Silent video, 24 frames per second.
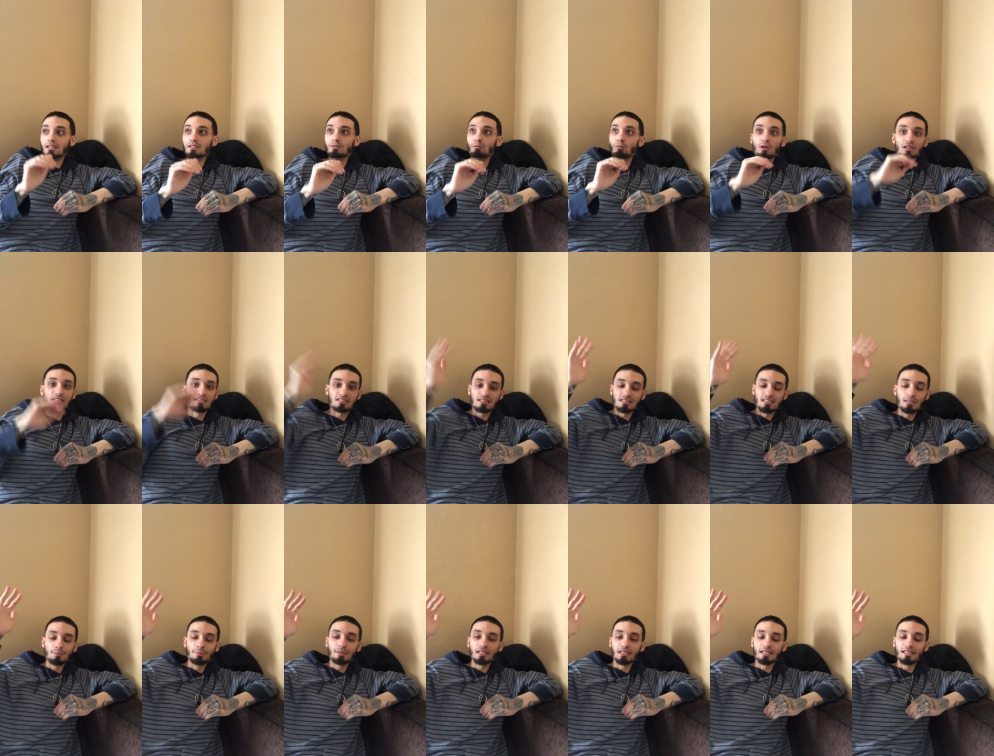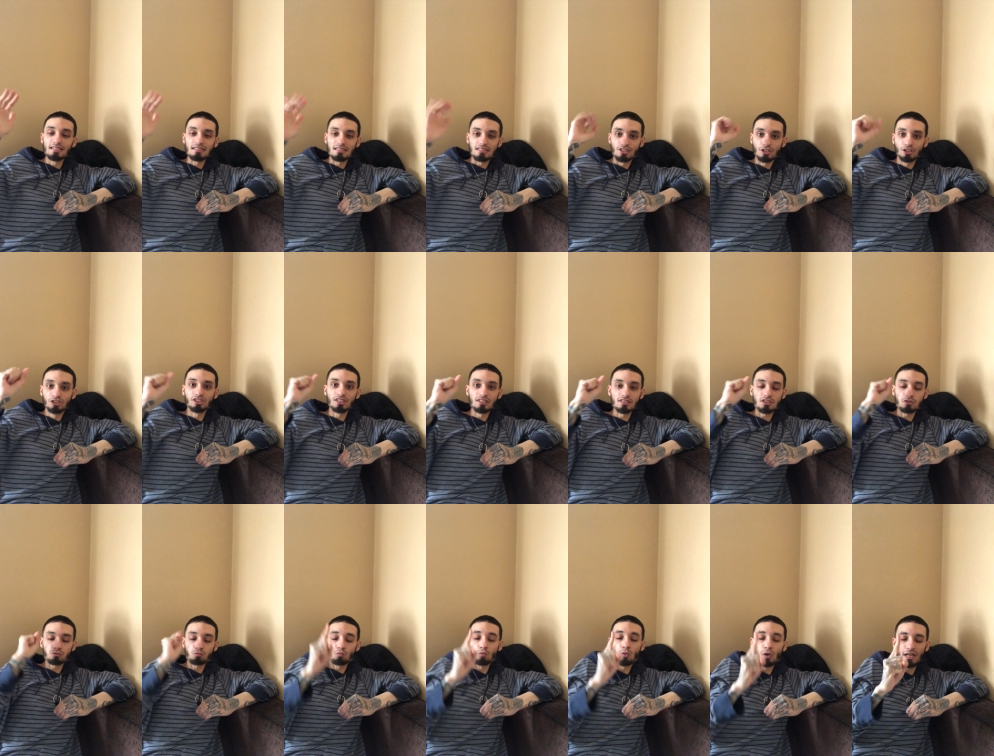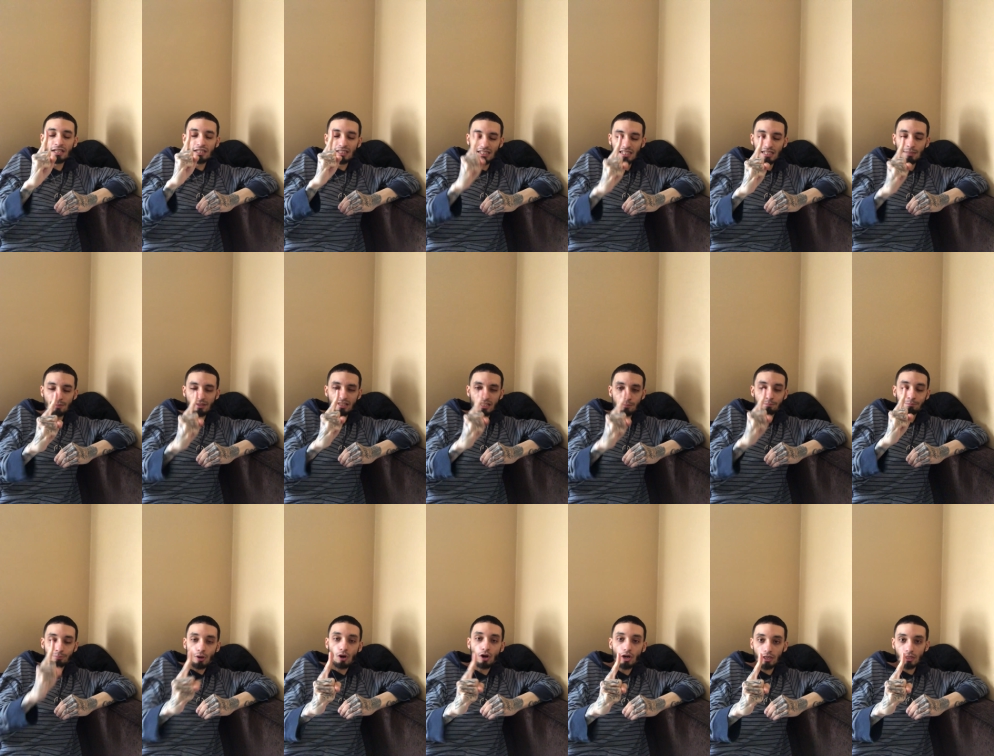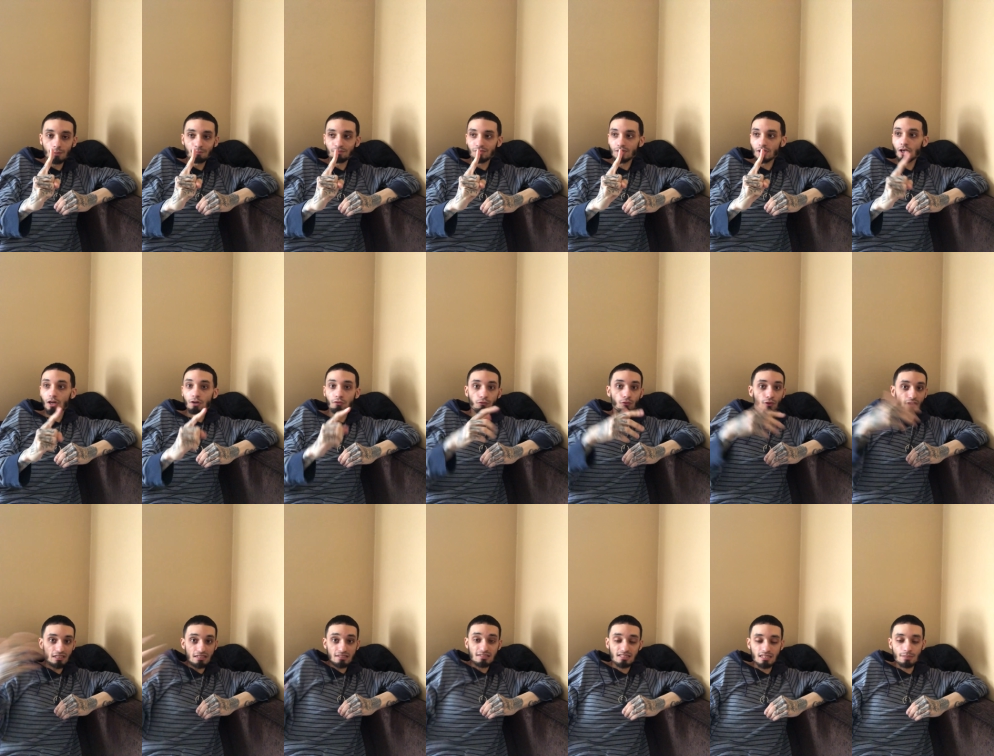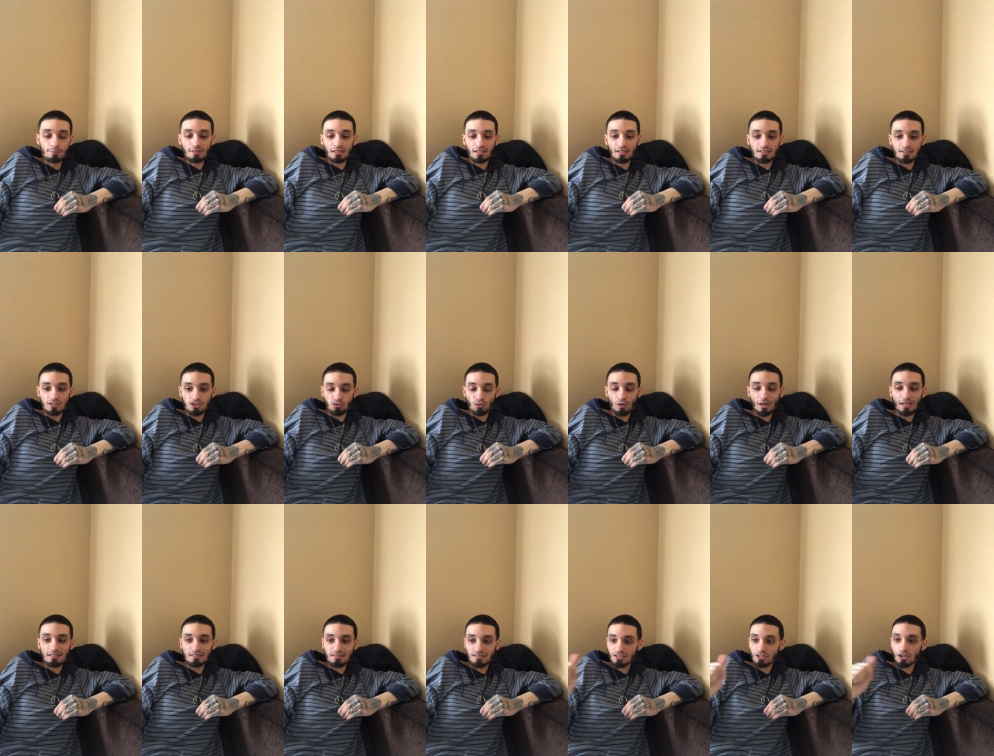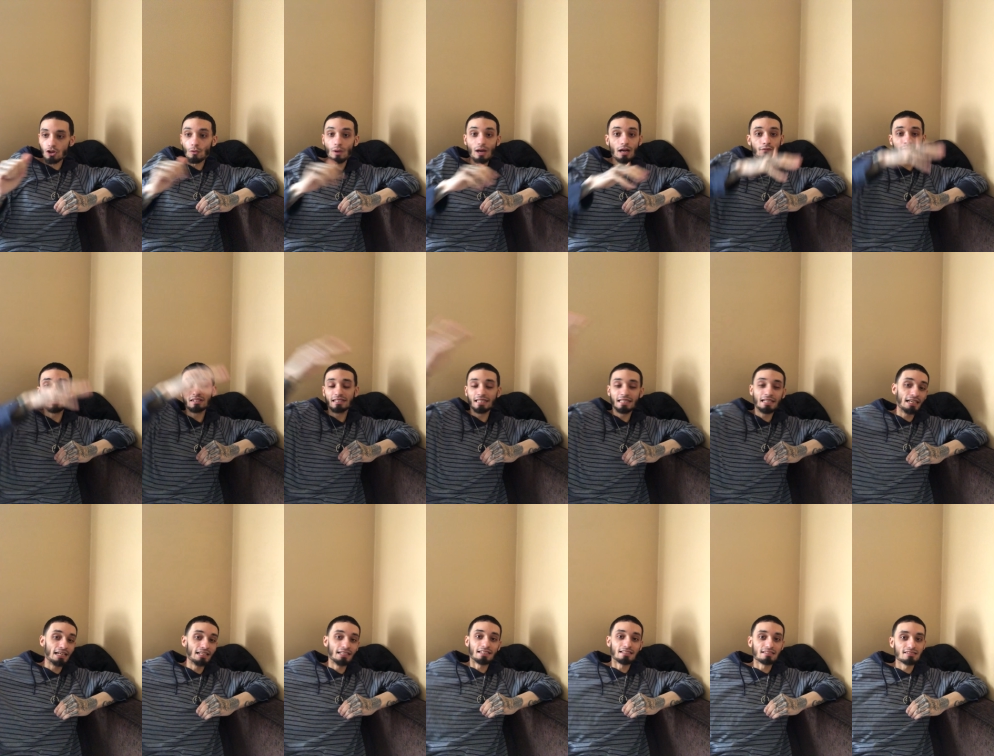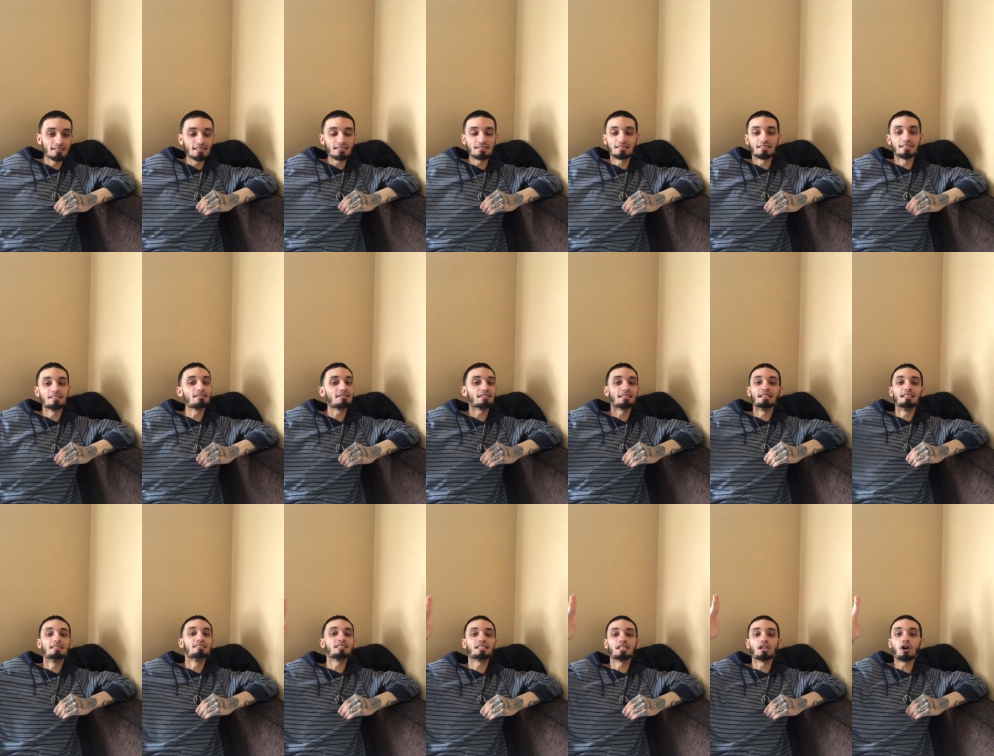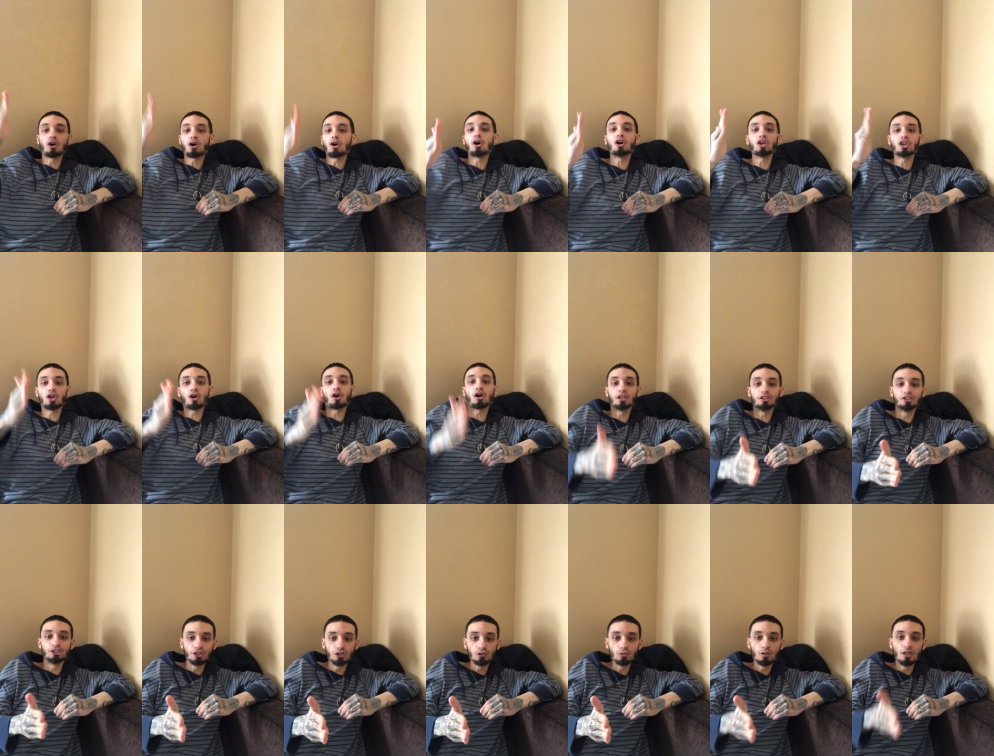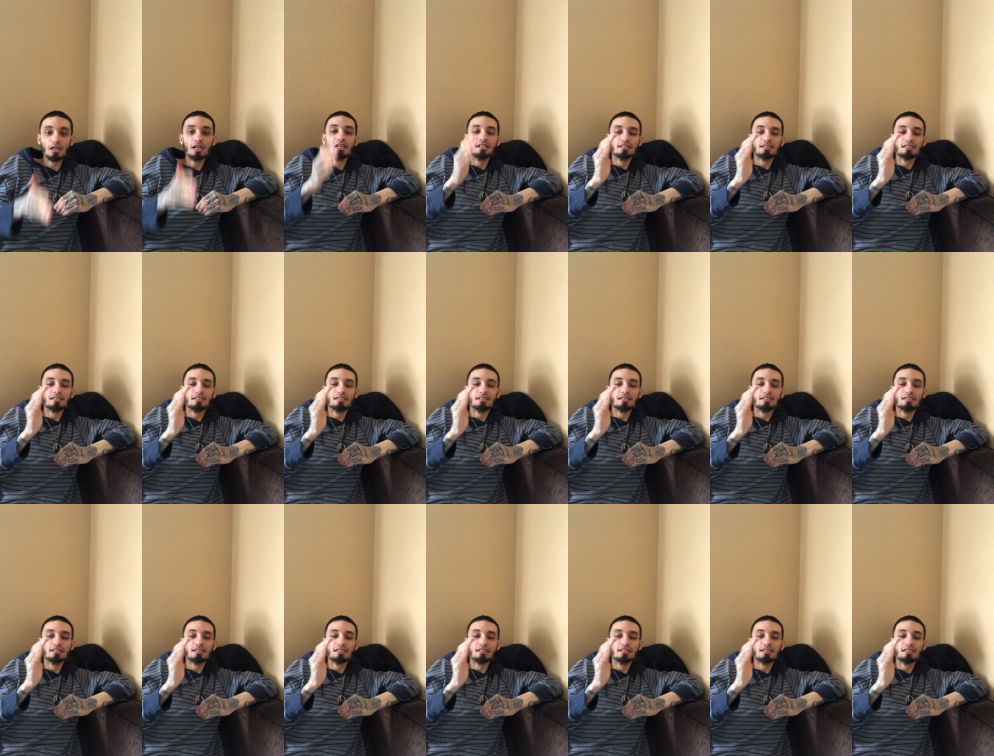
what's limitless. You're just one limited part of what is limitless, right? So everything in existence isn't all on you.